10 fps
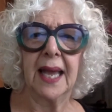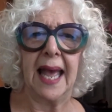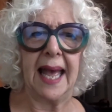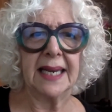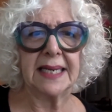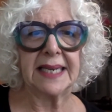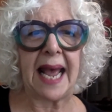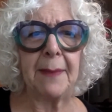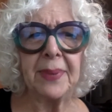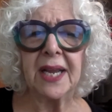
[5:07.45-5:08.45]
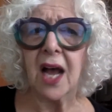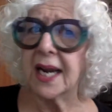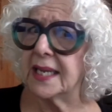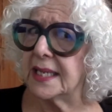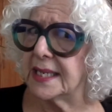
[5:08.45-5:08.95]
and tapping on
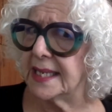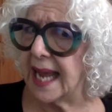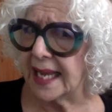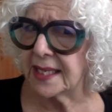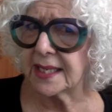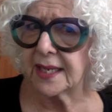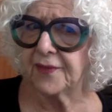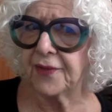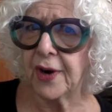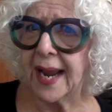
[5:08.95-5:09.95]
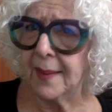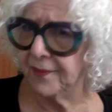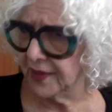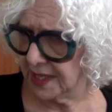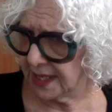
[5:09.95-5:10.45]
his desk for
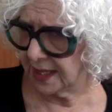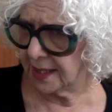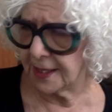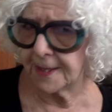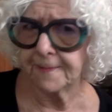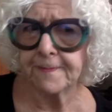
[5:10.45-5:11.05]
emphasis.